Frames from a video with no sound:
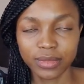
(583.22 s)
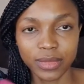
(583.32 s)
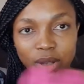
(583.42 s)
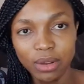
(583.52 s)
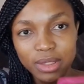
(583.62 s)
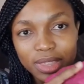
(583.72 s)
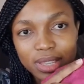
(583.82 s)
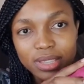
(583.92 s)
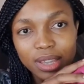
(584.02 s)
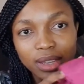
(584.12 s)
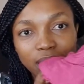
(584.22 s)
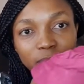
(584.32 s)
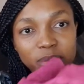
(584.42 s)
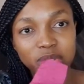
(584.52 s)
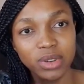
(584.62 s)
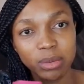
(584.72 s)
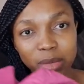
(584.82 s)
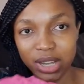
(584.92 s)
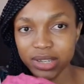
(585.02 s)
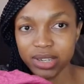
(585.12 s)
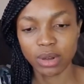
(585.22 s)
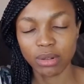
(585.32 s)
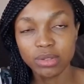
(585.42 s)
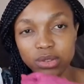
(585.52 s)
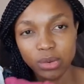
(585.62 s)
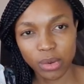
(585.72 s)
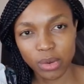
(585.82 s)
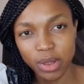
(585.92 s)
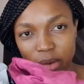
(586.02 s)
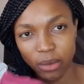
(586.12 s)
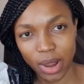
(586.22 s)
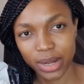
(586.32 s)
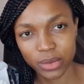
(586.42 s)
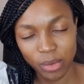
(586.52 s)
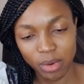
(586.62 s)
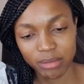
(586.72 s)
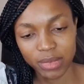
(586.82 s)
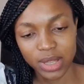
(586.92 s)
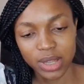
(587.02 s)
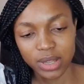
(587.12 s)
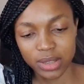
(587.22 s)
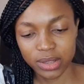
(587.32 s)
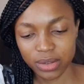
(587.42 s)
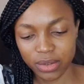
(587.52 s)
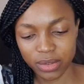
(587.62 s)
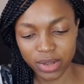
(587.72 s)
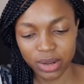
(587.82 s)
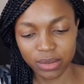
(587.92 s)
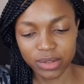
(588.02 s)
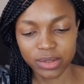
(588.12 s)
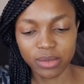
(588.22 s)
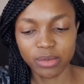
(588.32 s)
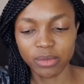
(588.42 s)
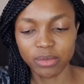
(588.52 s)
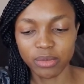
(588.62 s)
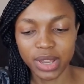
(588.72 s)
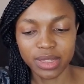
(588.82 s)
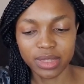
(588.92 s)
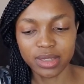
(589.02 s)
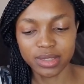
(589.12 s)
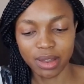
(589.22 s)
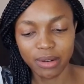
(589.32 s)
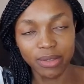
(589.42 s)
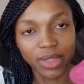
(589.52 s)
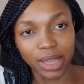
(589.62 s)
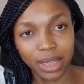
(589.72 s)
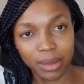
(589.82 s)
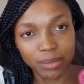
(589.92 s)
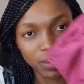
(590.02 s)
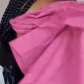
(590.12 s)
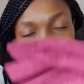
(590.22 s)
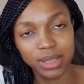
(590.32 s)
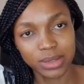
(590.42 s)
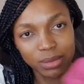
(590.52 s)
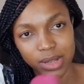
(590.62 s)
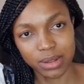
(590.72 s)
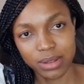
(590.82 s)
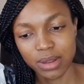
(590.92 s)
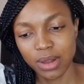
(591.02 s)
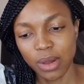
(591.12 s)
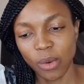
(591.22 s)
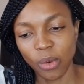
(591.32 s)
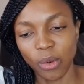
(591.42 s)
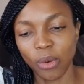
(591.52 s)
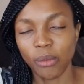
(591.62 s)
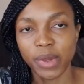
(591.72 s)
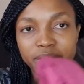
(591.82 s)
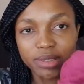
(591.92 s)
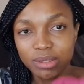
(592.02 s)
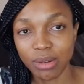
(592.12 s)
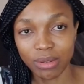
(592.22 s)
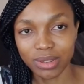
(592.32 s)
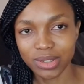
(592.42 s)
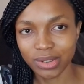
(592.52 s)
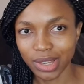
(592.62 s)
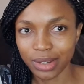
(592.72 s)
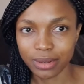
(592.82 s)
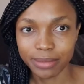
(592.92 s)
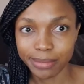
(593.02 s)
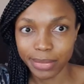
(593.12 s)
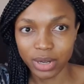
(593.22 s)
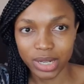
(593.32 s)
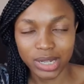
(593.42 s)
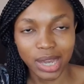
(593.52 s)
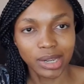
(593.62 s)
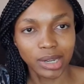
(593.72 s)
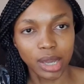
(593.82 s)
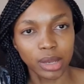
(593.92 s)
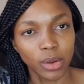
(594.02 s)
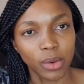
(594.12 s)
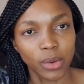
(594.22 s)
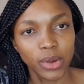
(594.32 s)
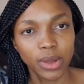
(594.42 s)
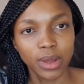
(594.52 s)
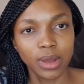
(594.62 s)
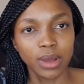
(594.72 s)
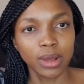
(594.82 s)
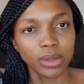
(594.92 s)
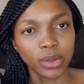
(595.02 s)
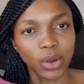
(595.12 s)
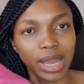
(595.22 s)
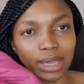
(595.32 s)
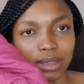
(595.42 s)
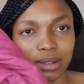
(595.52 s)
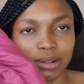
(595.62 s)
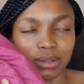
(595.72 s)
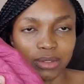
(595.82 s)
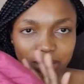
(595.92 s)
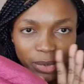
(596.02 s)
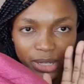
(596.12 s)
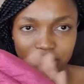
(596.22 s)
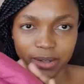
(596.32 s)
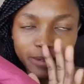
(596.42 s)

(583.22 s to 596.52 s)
Got these at Cape Union Mart, also quite warm. So you can also wear these around the camp as well. Or when it's cold, you can put it under your hiking clothes. But